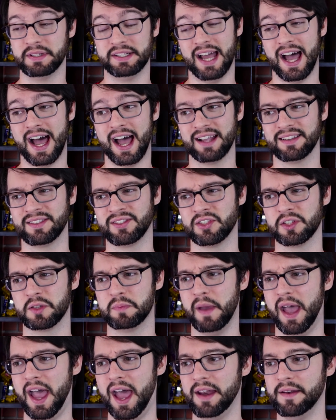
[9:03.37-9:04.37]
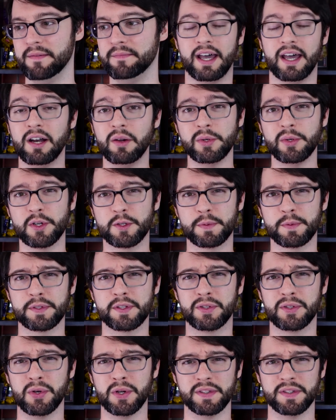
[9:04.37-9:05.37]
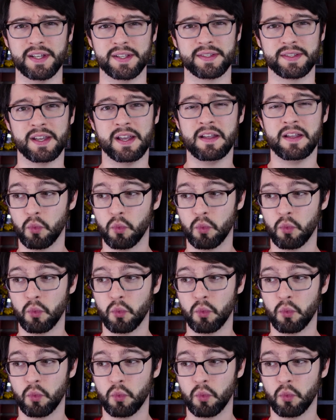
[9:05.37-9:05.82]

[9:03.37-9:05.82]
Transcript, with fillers: But nah, it's just bad. I don't know what you're supposed to do with this.